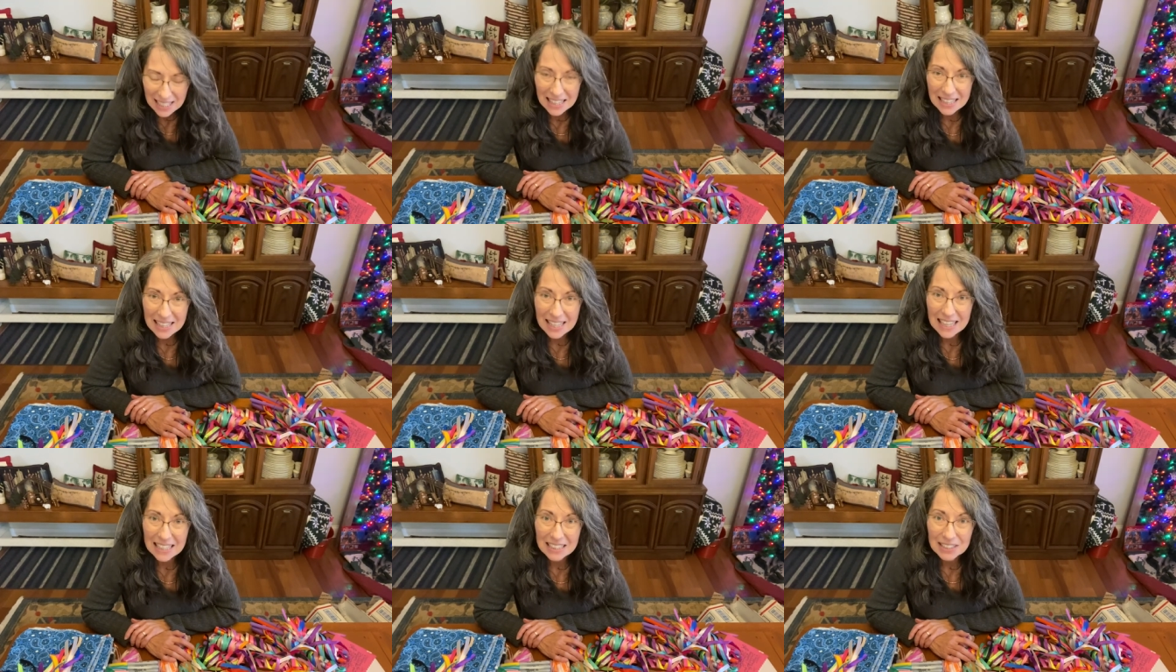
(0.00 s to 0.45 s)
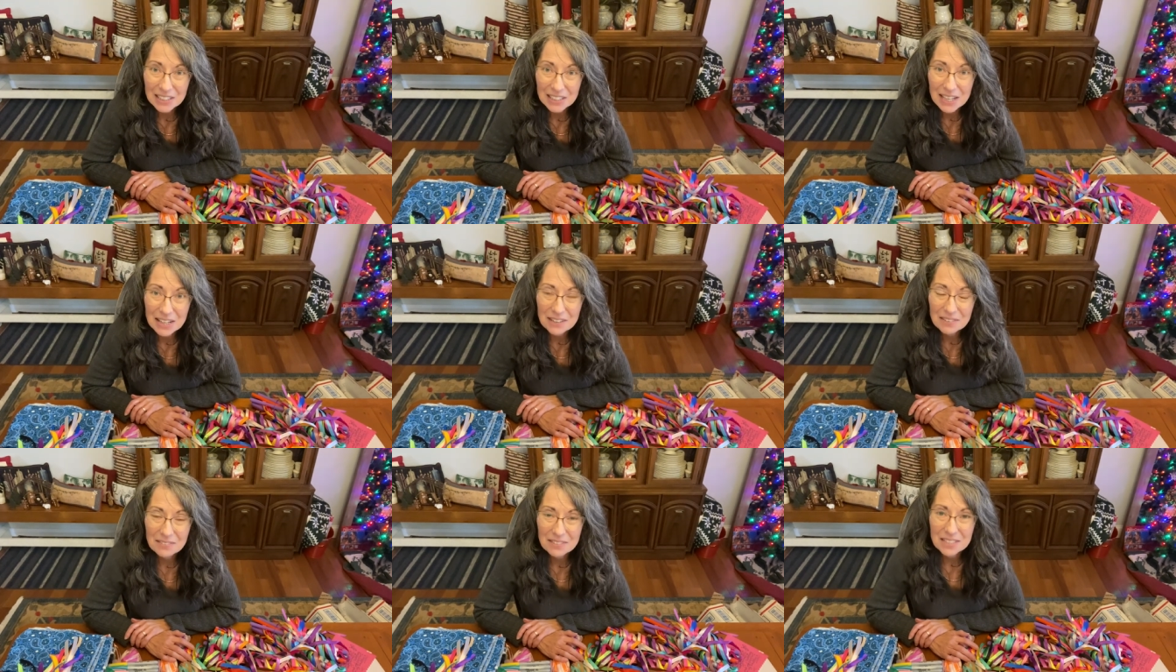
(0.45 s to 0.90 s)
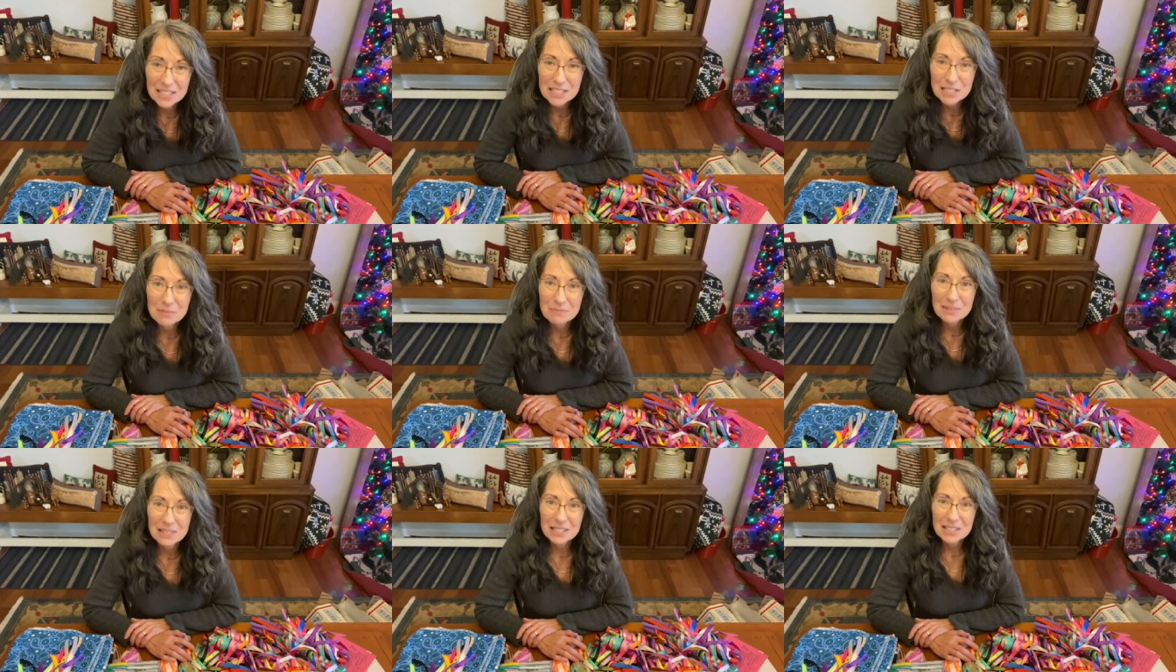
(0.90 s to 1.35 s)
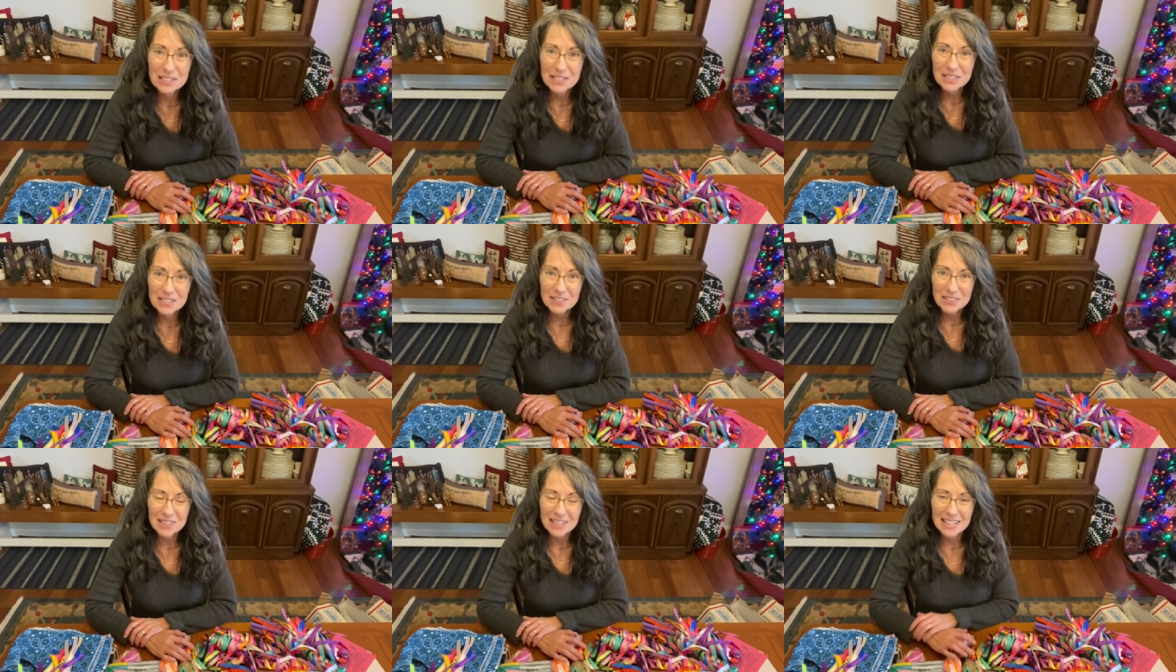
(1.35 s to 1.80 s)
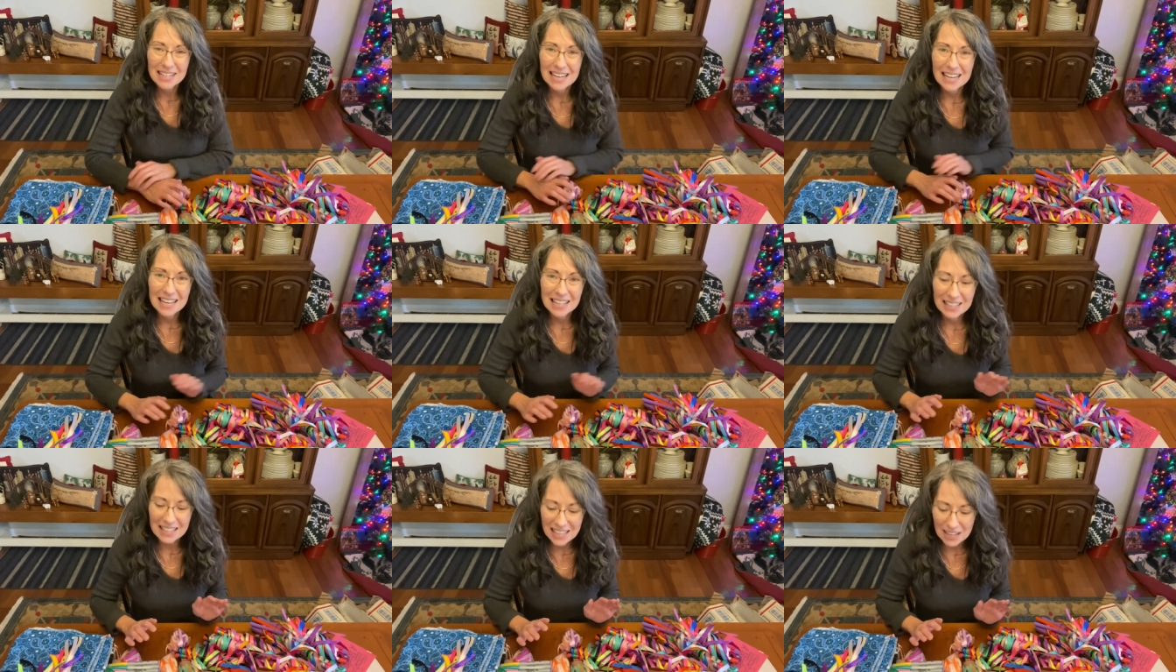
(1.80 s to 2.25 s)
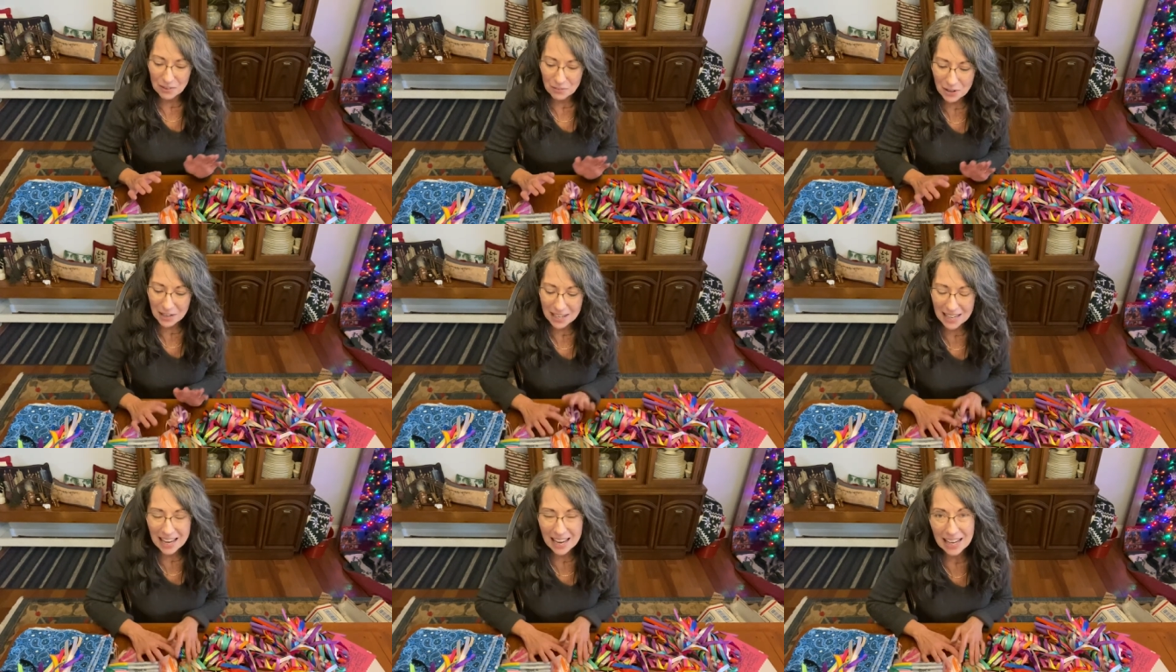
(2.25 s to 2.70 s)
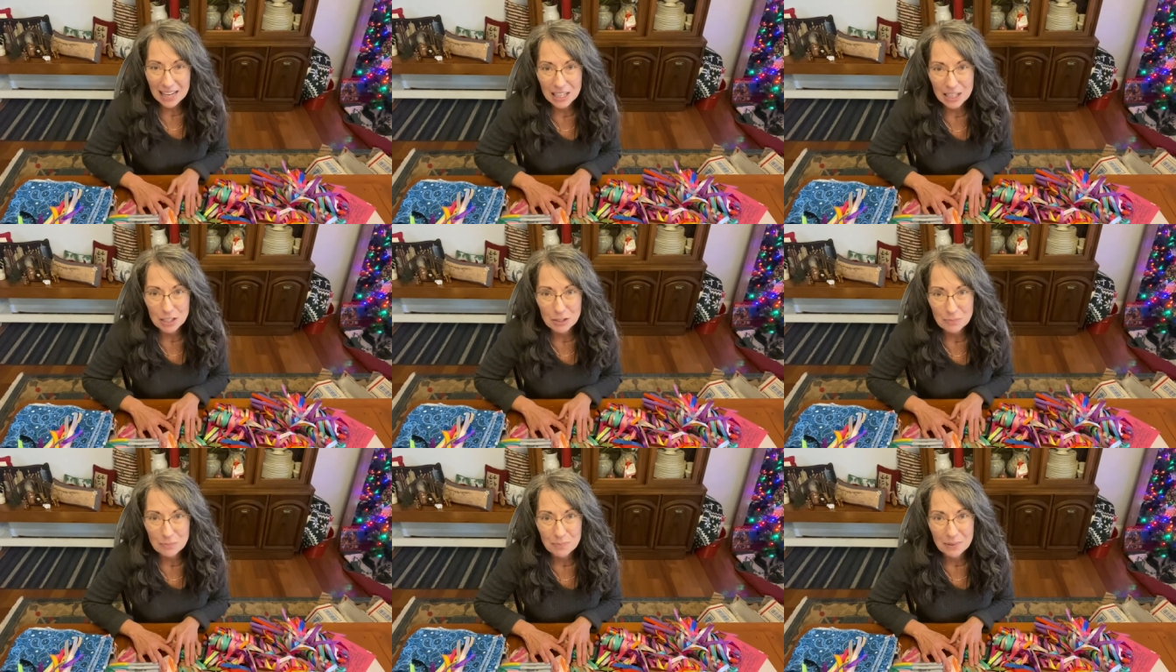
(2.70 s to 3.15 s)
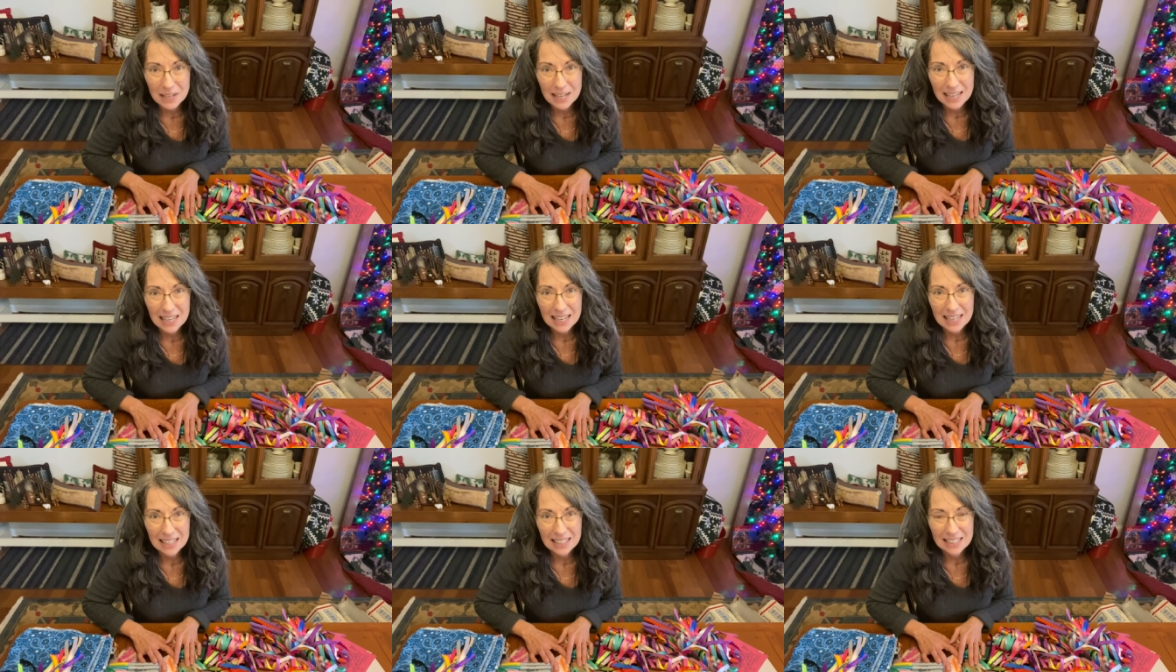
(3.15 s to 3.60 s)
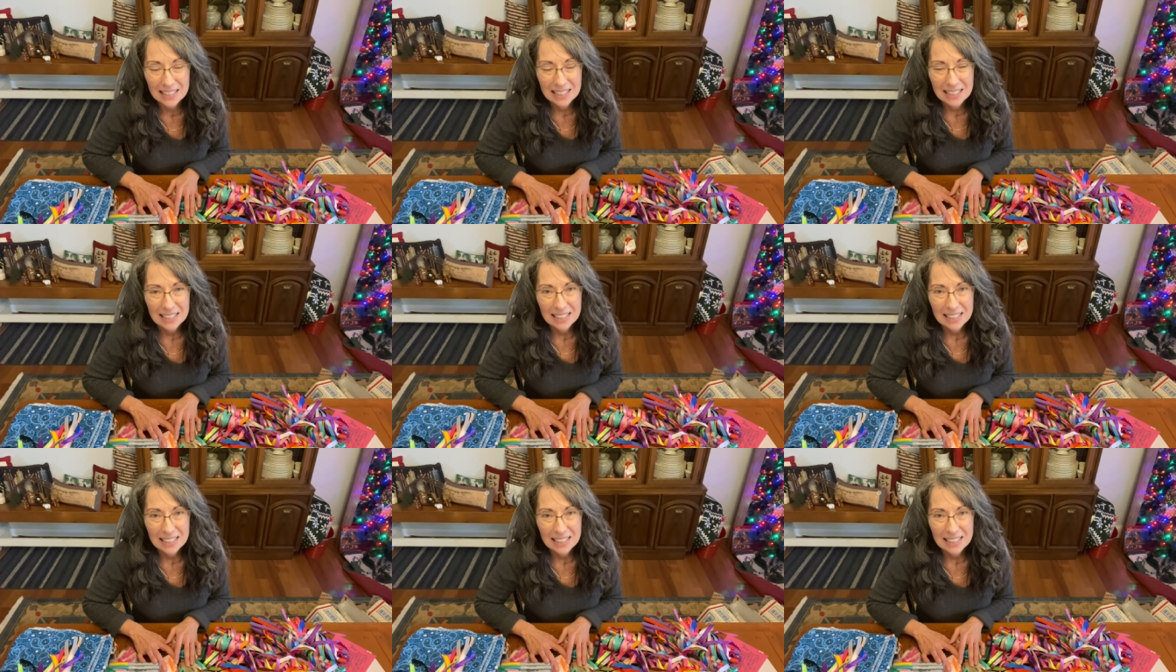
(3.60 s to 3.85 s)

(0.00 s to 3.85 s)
that love this ministry and that want to help and